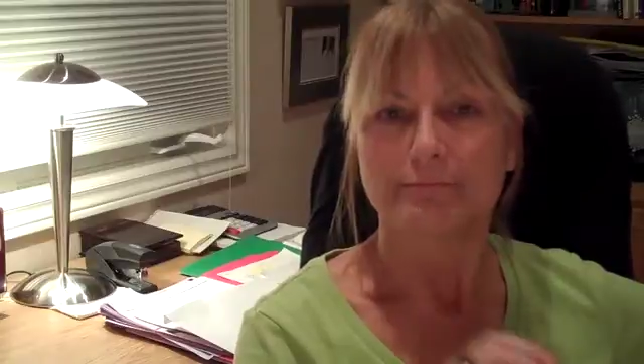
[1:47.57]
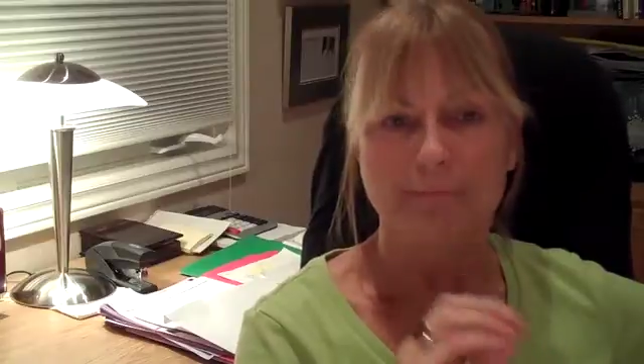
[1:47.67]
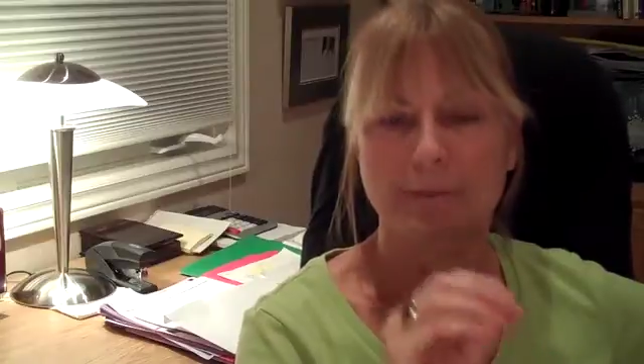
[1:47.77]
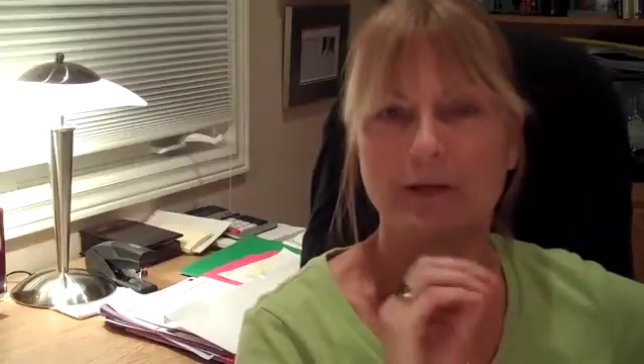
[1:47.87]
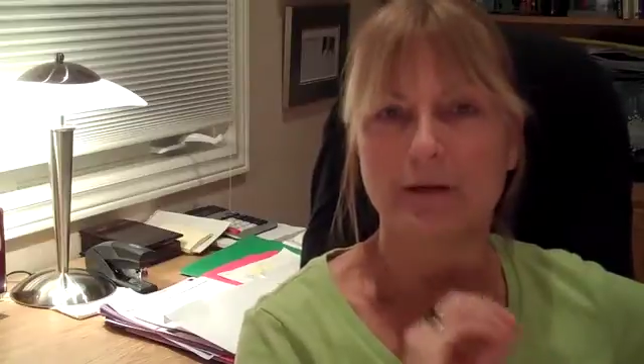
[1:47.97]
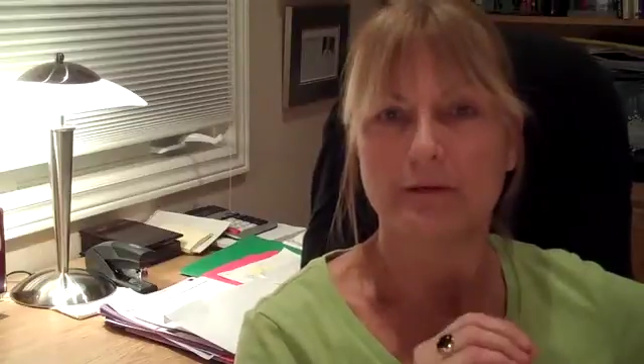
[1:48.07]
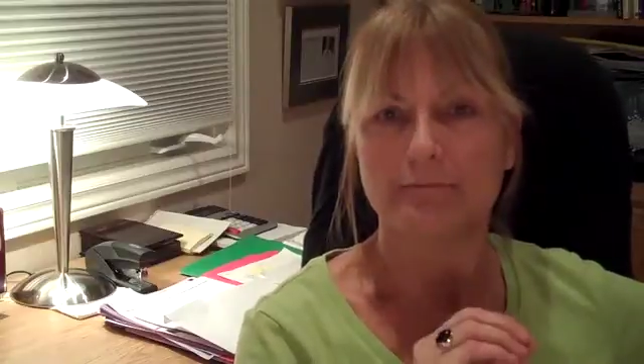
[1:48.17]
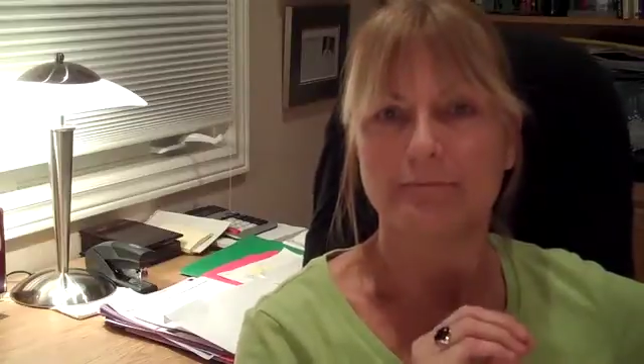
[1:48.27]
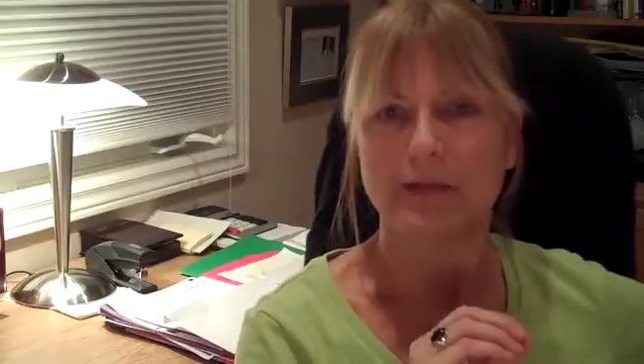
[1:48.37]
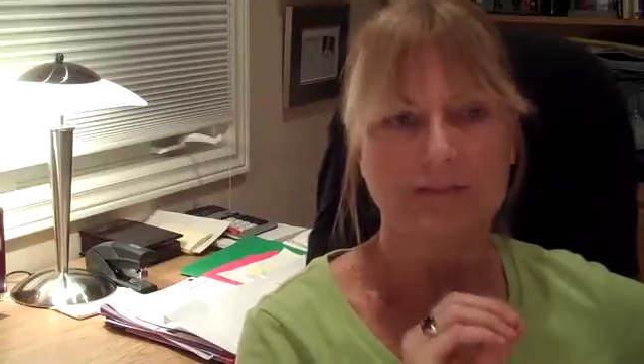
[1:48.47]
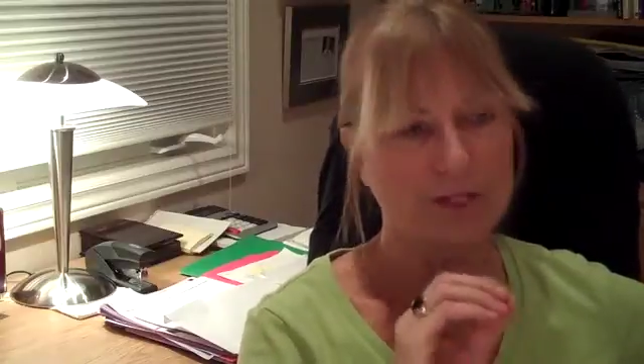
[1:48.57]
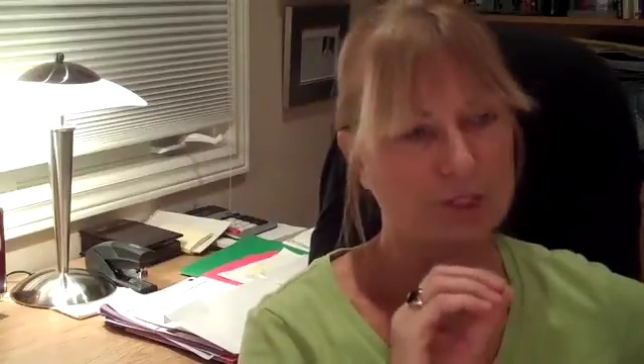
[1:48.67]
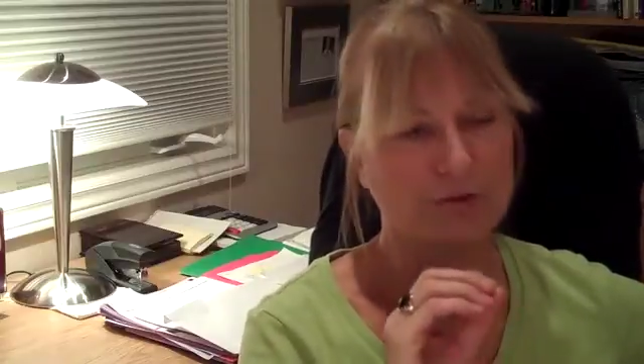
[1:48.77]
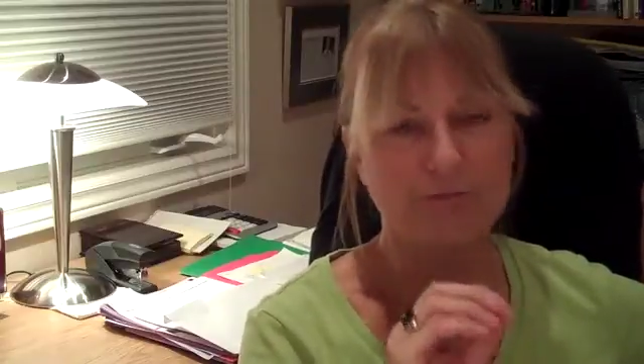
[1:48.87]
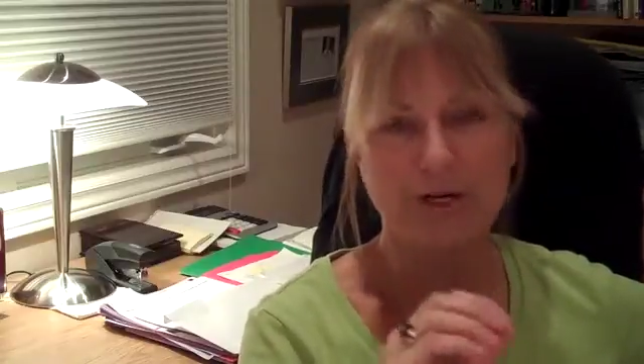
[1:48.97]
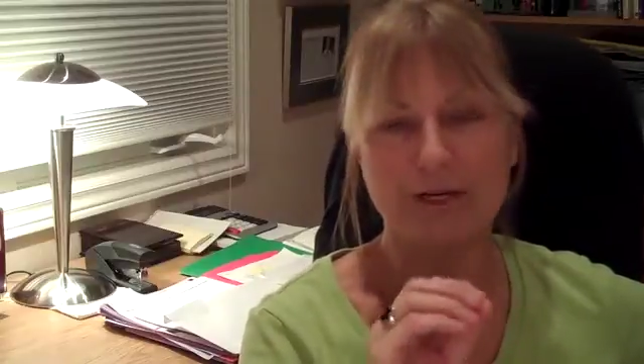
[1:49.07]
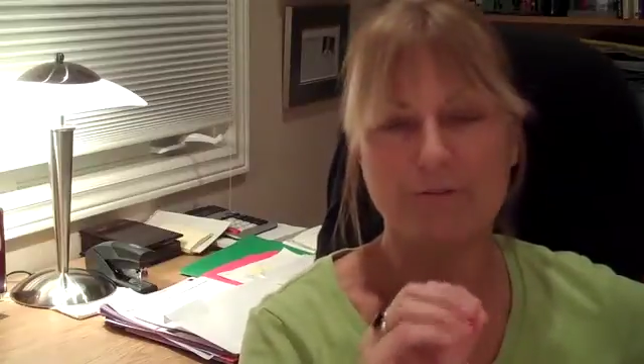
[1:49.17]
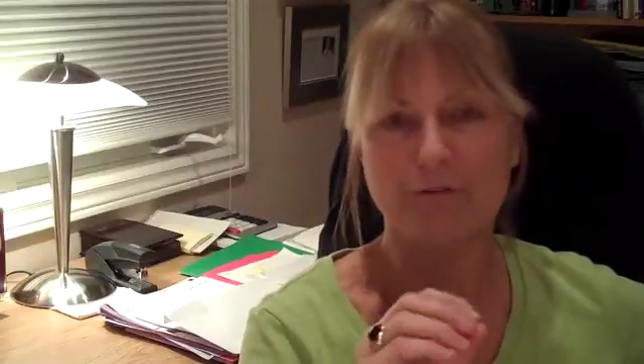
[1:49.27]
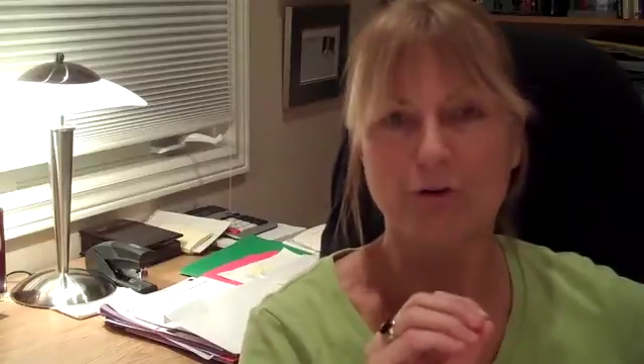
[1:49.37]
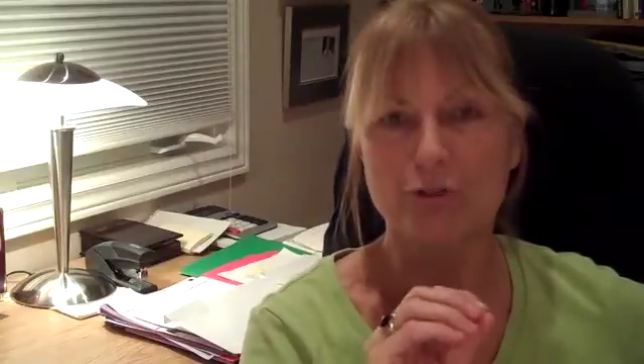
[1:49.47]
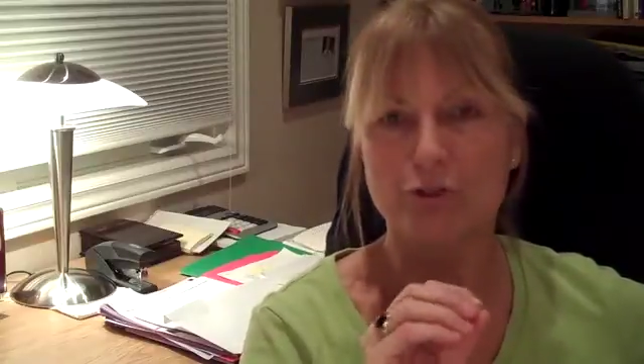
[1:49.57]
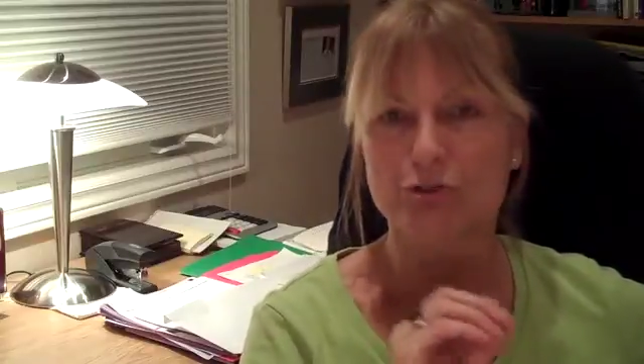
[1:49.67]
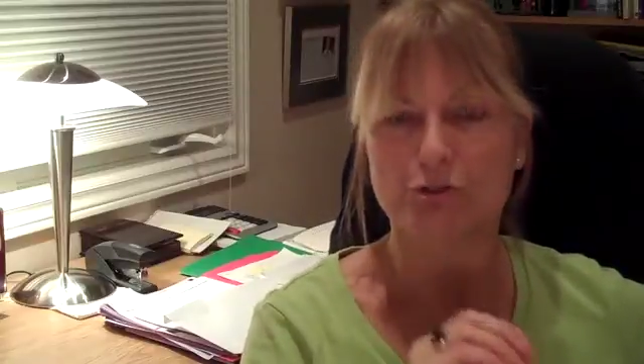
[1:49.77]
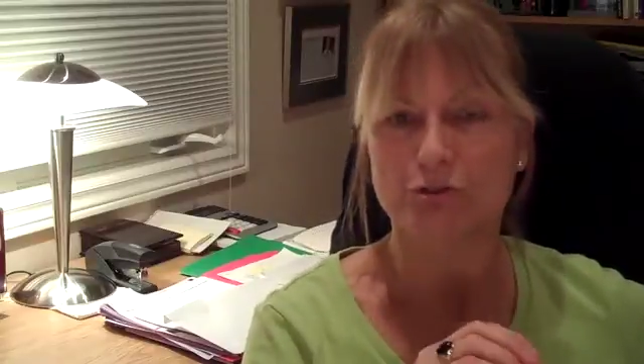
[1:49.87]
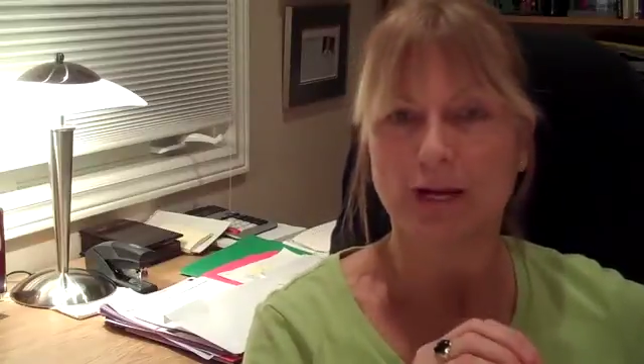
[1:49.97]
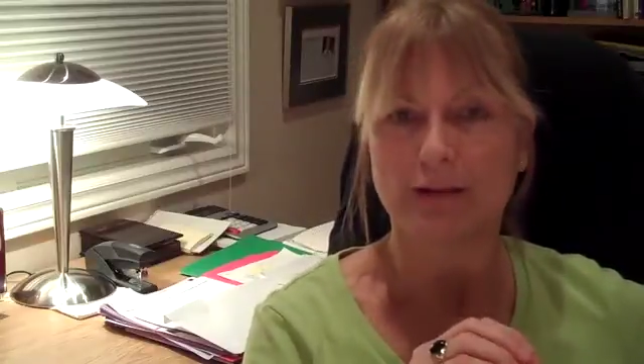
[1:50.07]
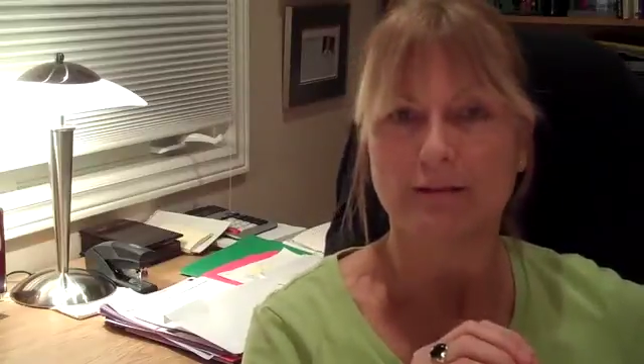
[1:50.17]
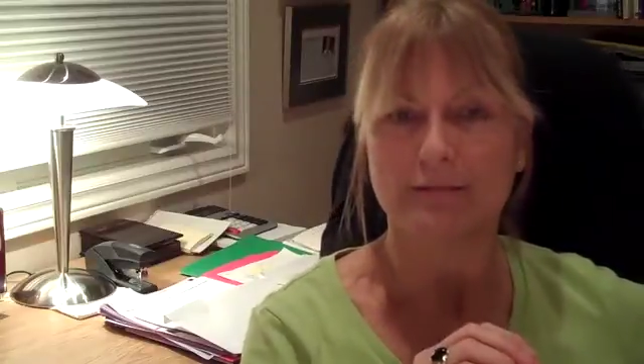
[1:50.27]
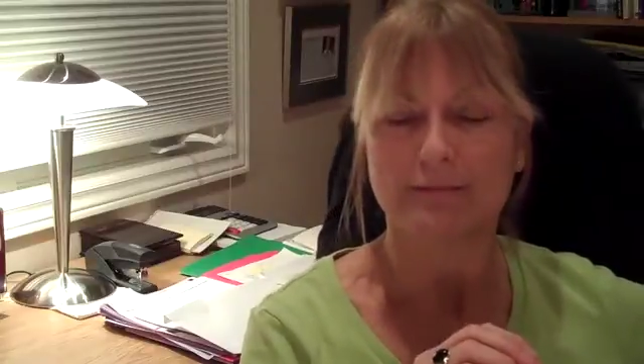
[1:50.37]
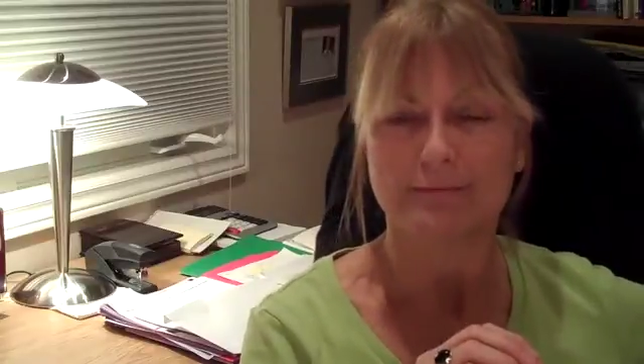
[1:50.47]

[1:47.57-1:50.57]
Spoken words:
period, and that's your very first strength.